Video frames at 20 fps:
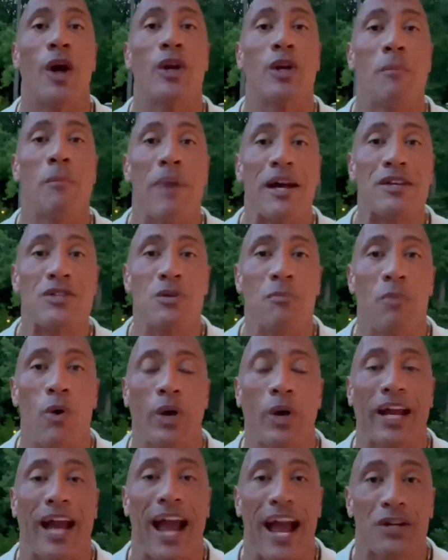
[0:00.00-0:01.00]
on your Best
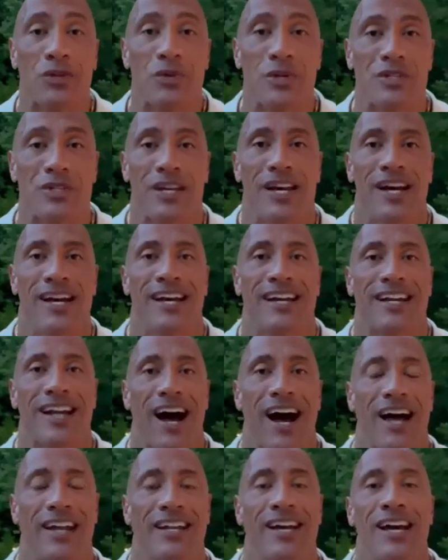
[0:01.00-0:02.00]
Supporting Actress
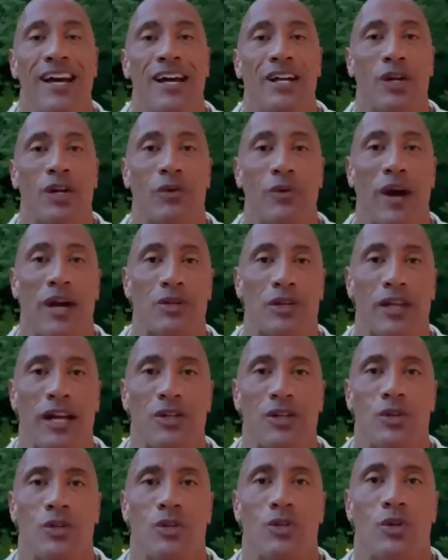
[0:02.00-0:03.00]
nod.
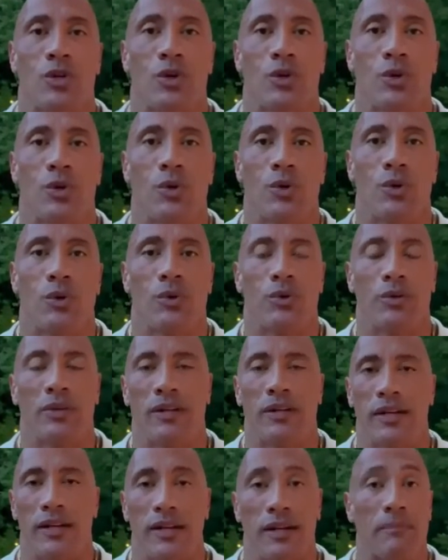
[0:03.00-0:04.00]
Congratulations to
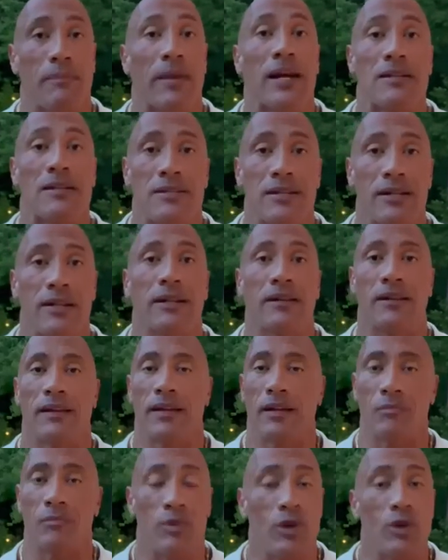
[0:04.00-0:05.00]
the amazing and
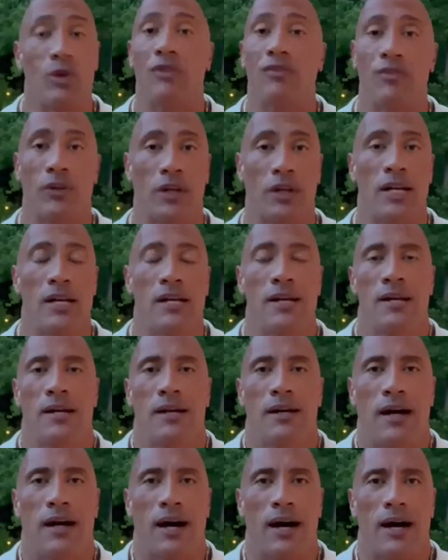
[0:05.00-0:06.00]
the beautiful
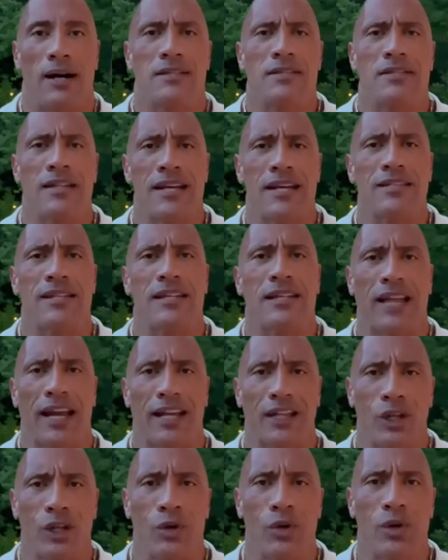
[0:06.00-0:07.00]
uh, Stacey
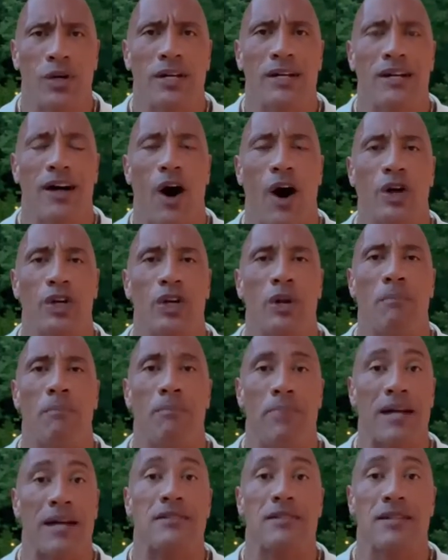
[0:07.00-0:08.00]
Leilua on your
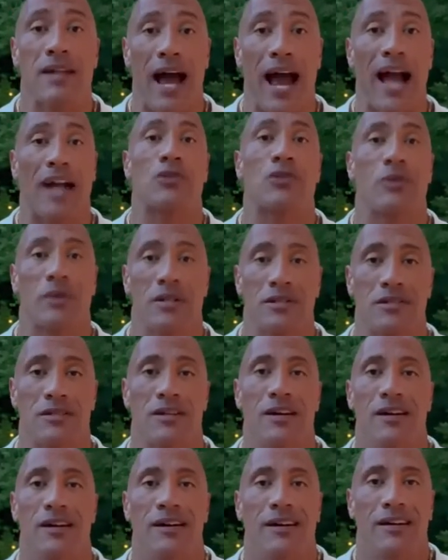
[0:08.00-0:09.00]
Best
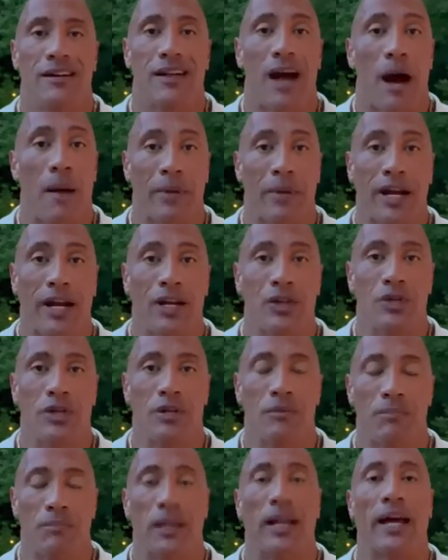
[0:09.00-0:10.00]
Actress
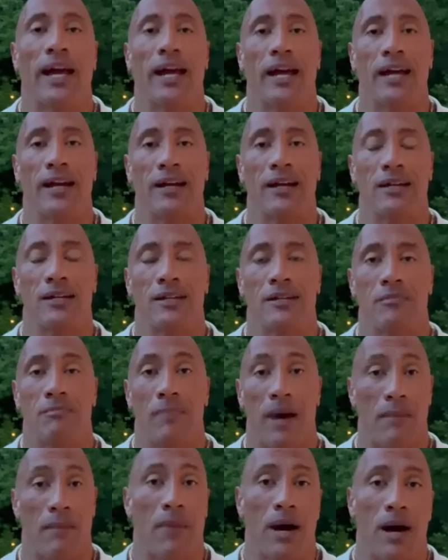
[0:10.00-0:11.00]
nomination, playing
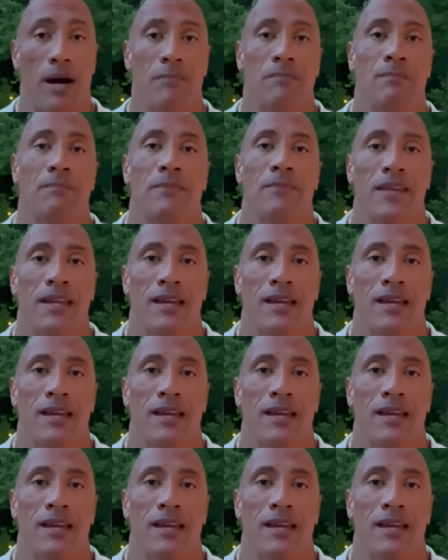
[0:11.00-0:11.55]
my mom.